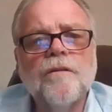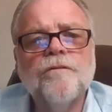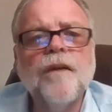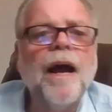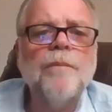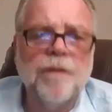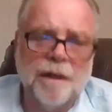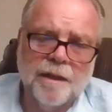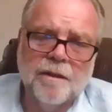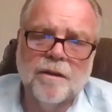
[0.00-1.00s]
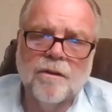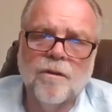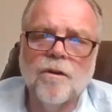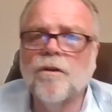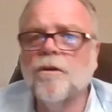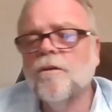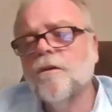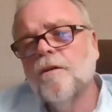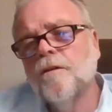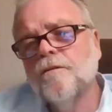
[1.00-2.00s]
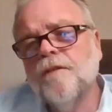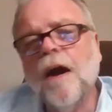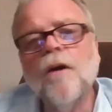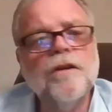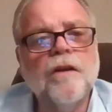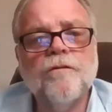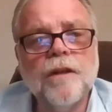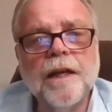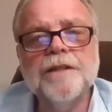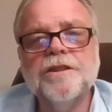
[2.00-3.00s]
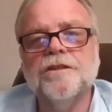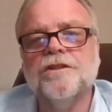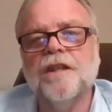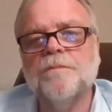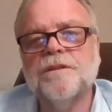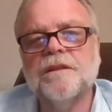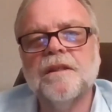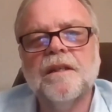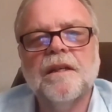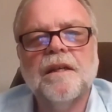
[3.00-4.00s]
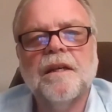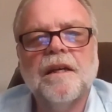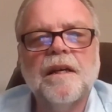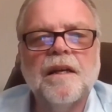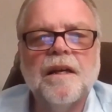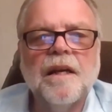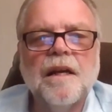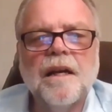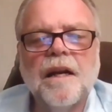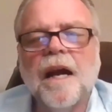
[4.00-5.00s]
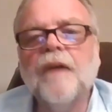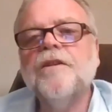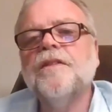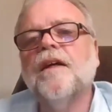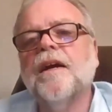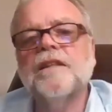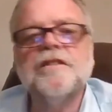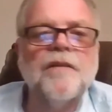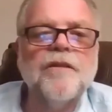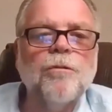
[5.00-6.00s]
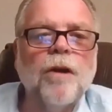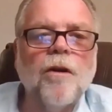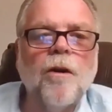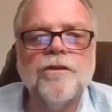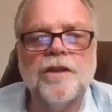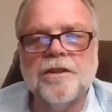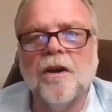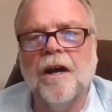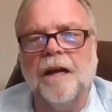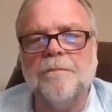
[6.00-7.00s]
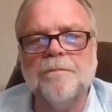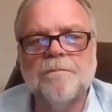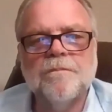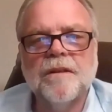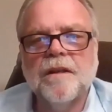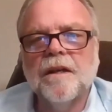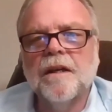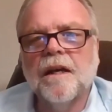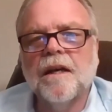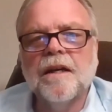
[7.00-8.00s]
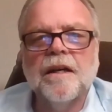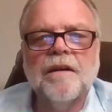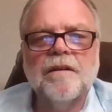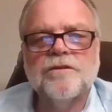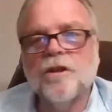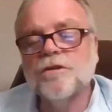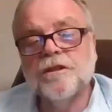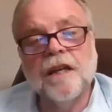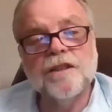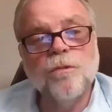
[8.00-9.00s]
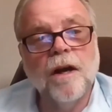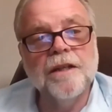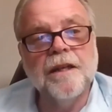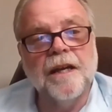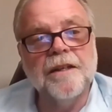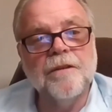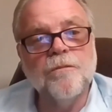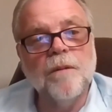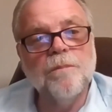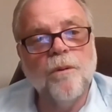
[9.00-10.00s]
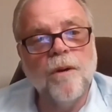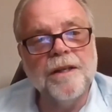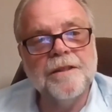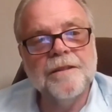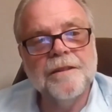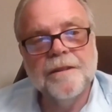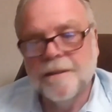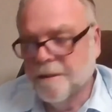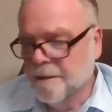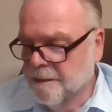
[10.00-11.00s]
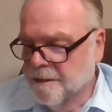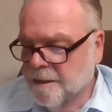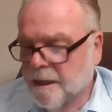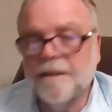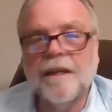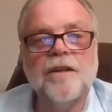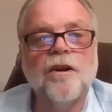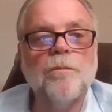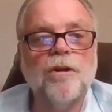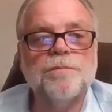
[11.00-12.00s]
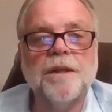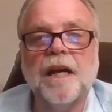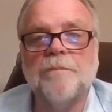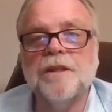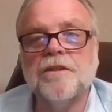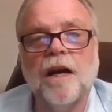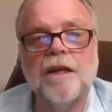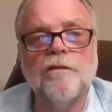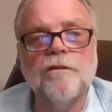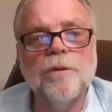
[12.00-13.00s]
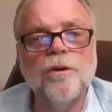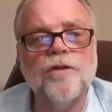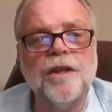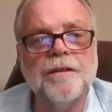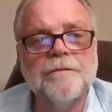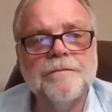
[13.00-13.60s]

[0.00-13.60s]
fabric or fountain of relationships. Everything is everywhere all the time, so says Whitehead at one point. I think it almost became the title of a movie.